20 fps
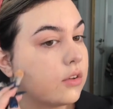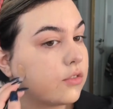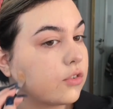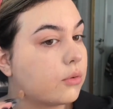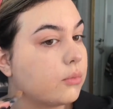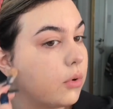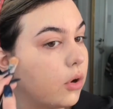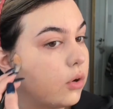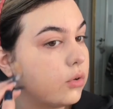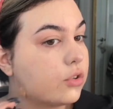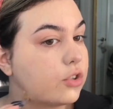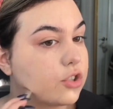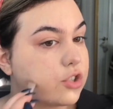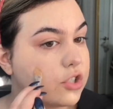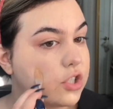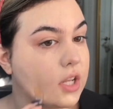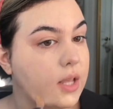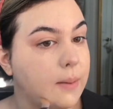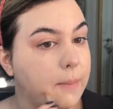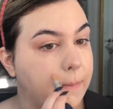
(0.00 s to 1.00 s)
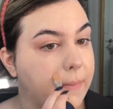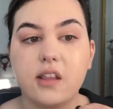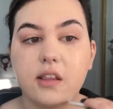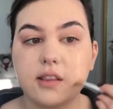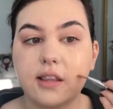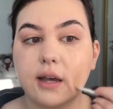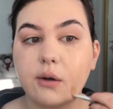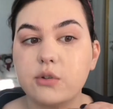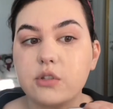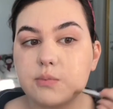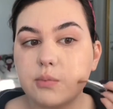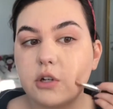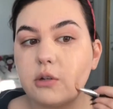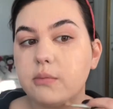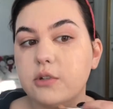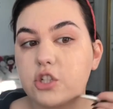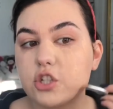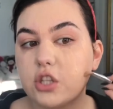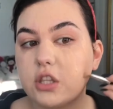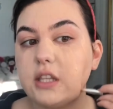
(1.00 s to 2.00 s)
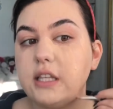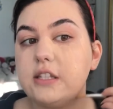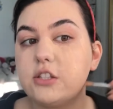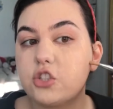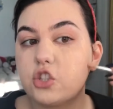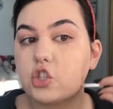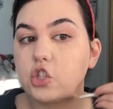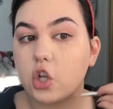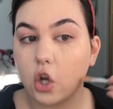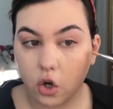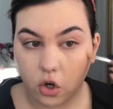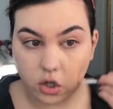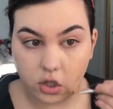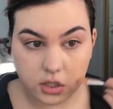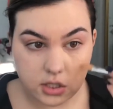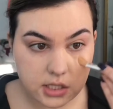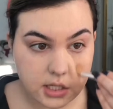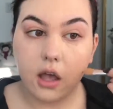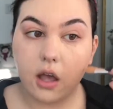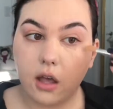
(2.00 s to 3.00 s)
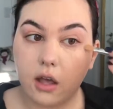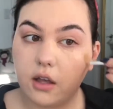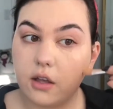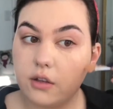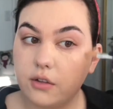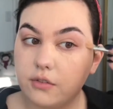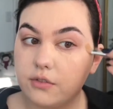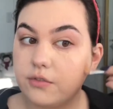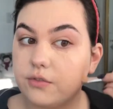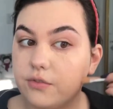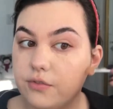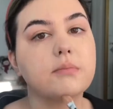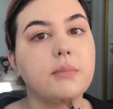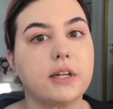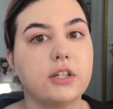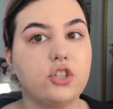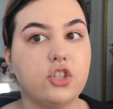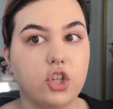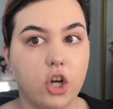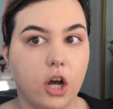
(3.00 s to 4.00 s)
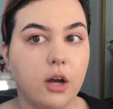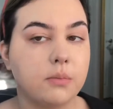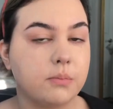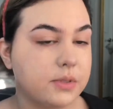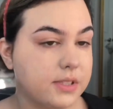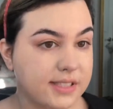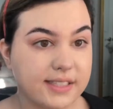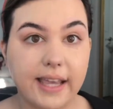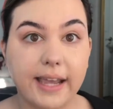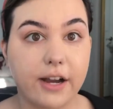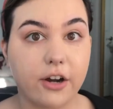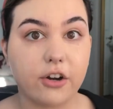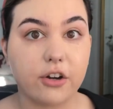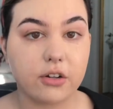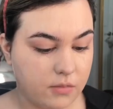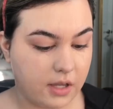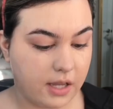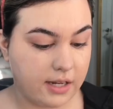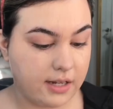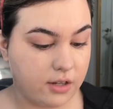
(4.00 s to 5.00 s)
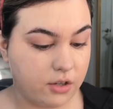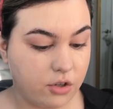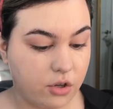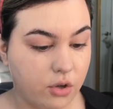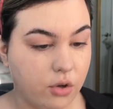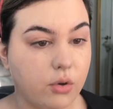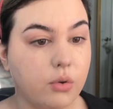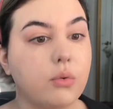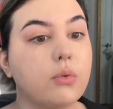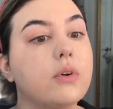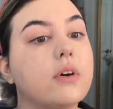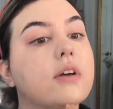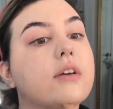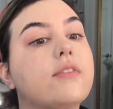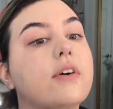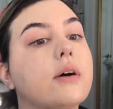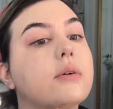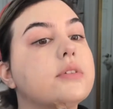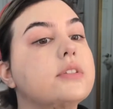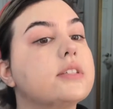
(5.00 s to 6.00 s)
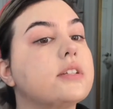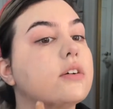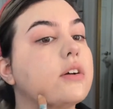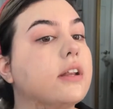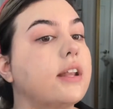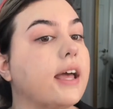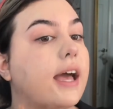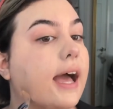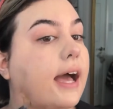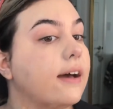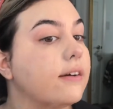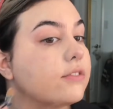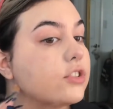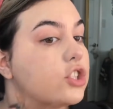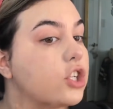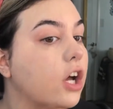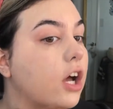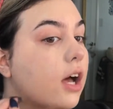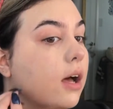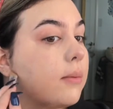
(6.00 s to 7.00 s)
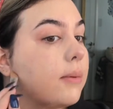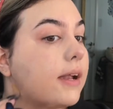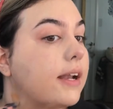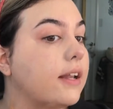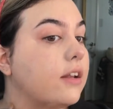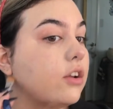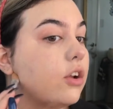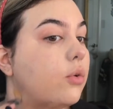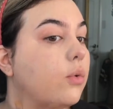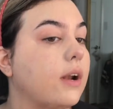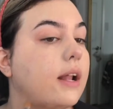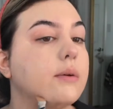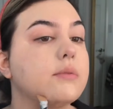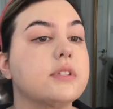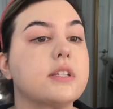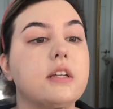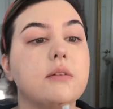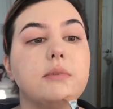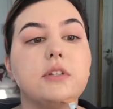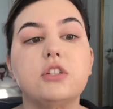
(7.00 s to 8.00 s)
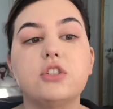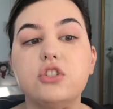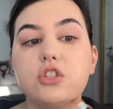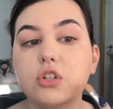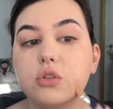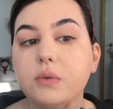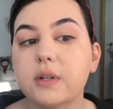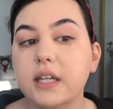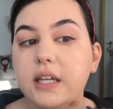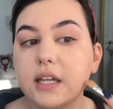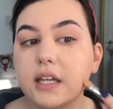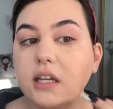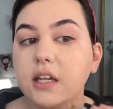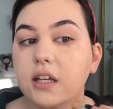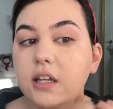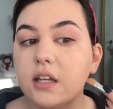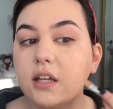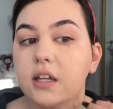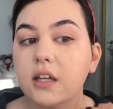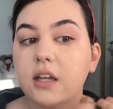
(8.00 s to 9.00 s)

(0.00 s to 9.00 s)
from ownership. That was pretty much the start of my job scare. I didn't know if I was still gonna have a job. I didn't know what I was gonna be doing.